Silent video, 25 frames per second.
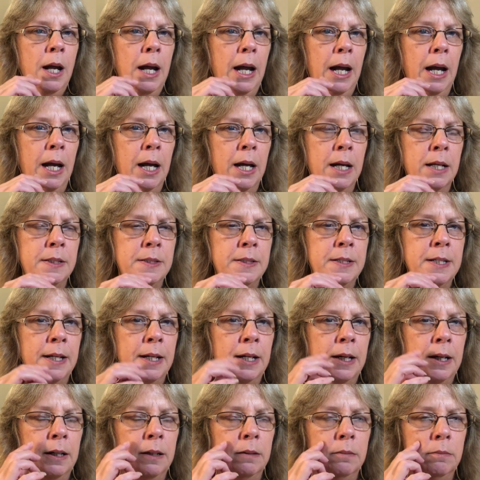
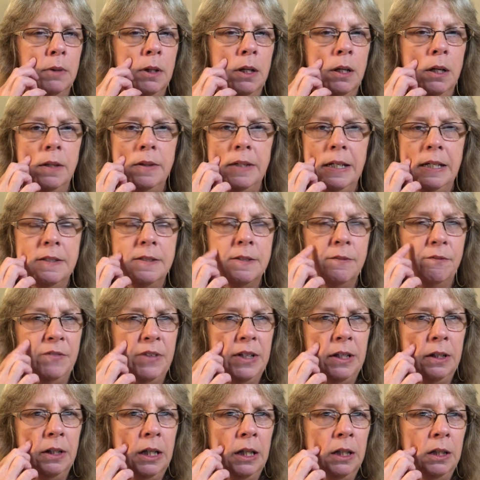And these
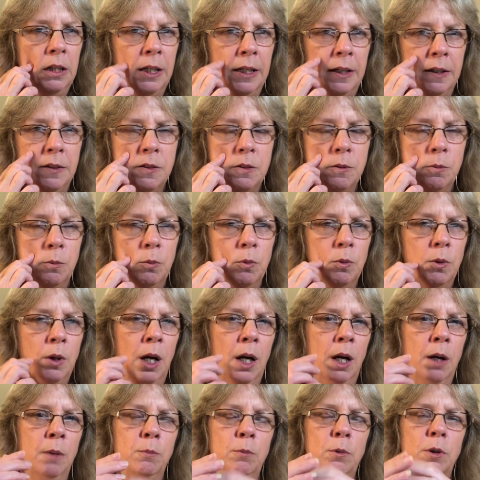affiliate links
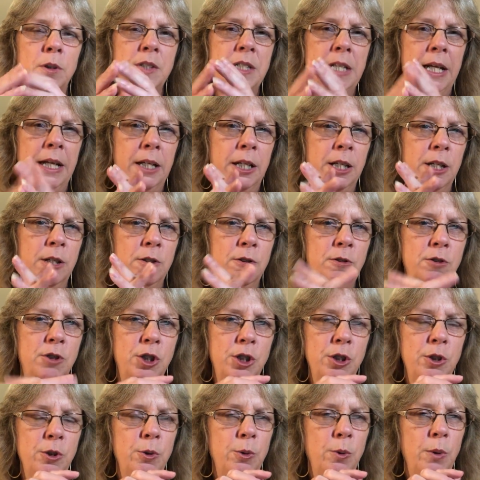will take you
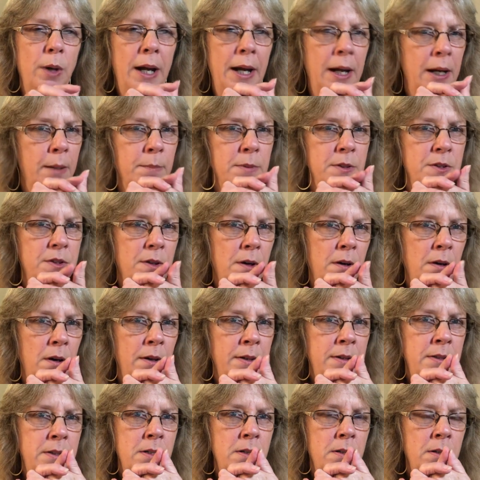to
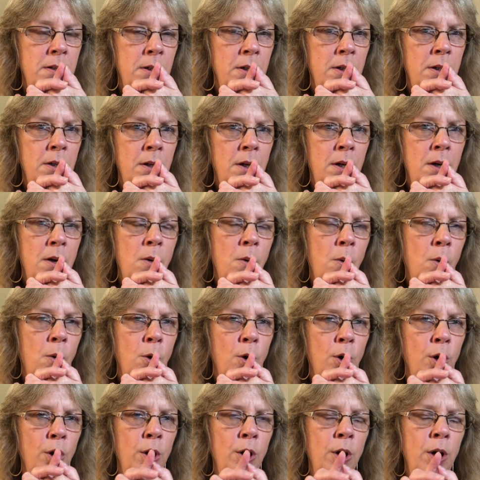Amazon
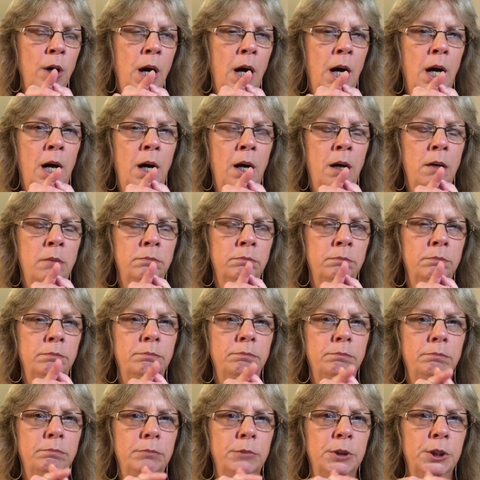or
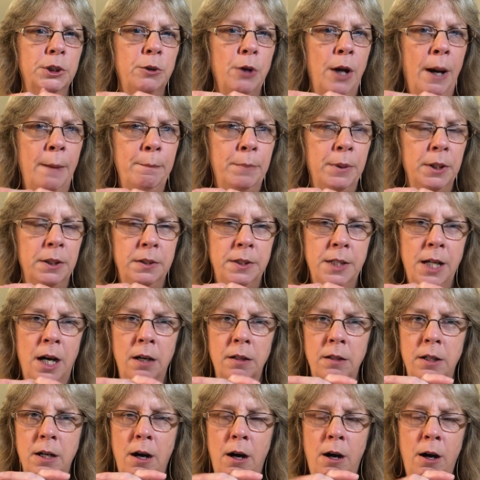
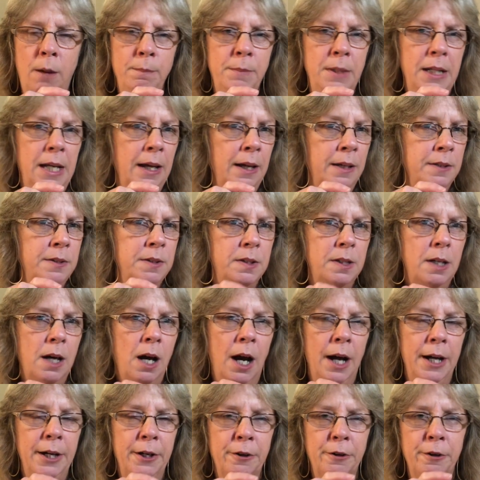scrapbook.com. Yes,
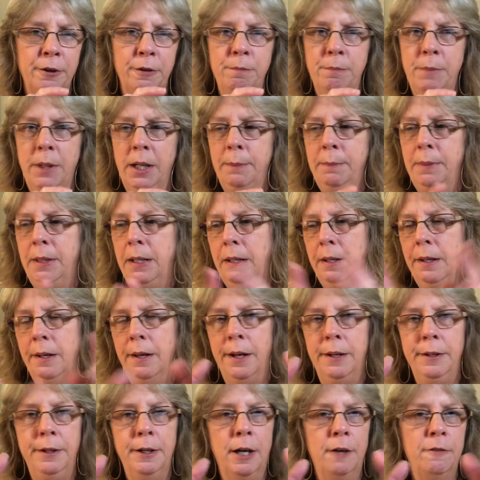I earn maybe
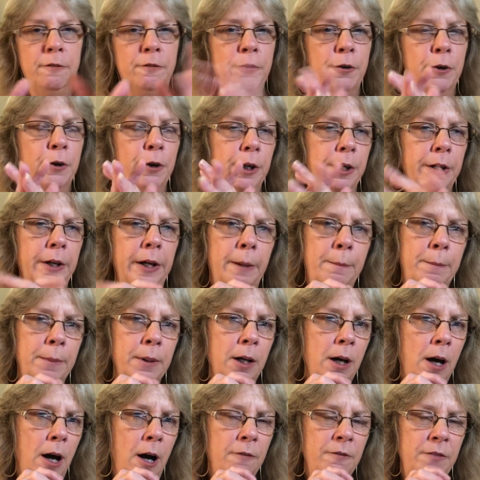enough for a cup
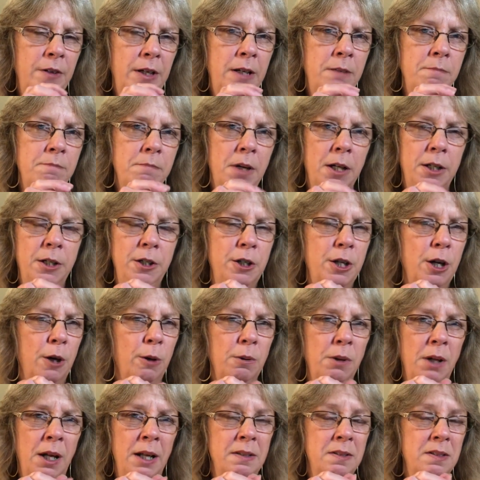of coffee.
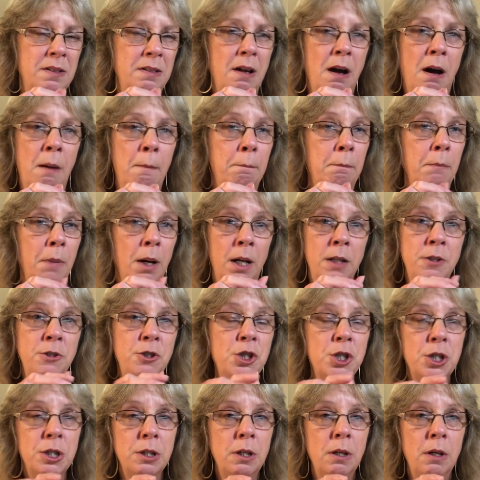It's not
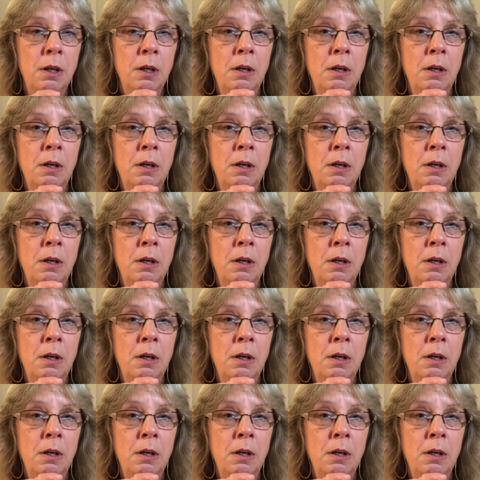much,